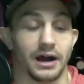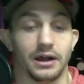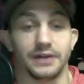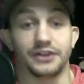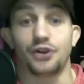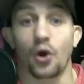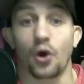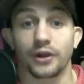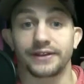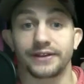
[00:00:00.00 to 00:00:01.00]
Target that
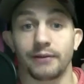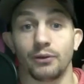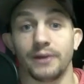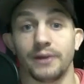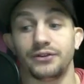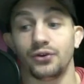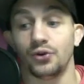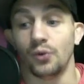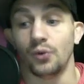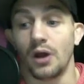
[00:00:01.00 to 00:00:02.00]
we went to,
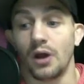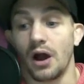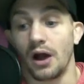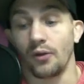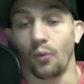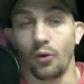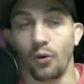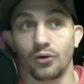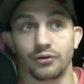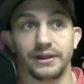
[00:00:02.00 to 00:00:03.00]
the
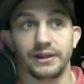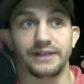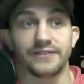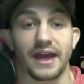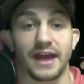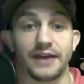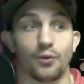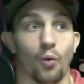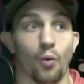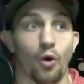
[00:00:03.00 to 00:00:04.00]
Walgreens, and the
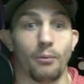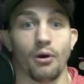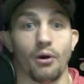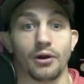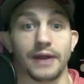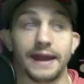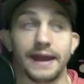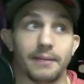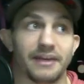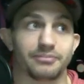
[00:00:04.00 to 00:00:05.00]
Walmart, and the
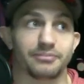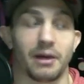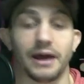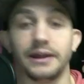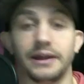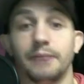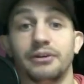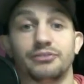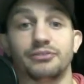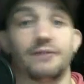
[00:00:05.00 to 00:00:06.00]
Best Buy, because my
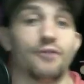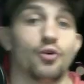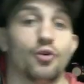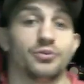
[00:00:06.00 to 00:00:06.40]
phone was dead.